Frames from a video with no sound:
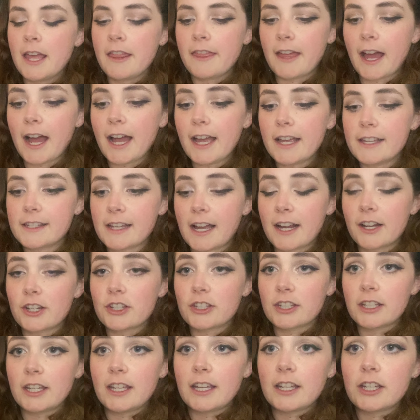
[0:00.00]
that is
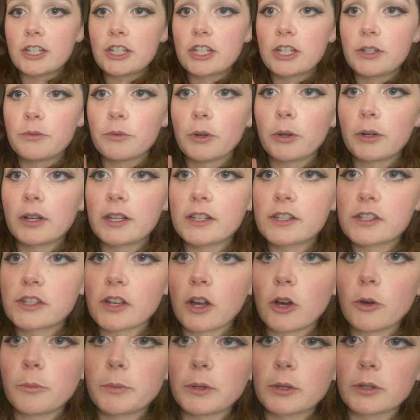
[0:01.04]
actually, she wrote it
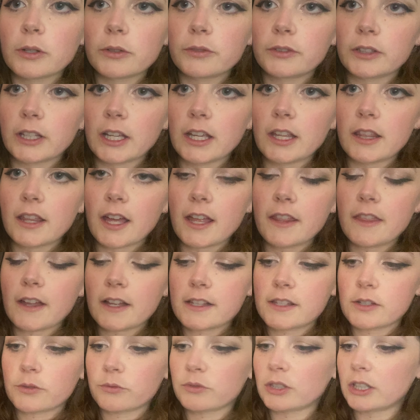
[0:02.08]
so beautifully that
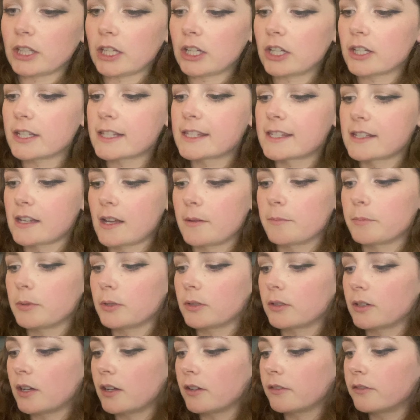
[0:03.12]
that's a really good
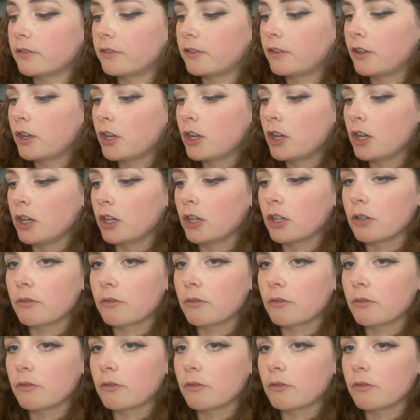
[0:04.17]
sample of her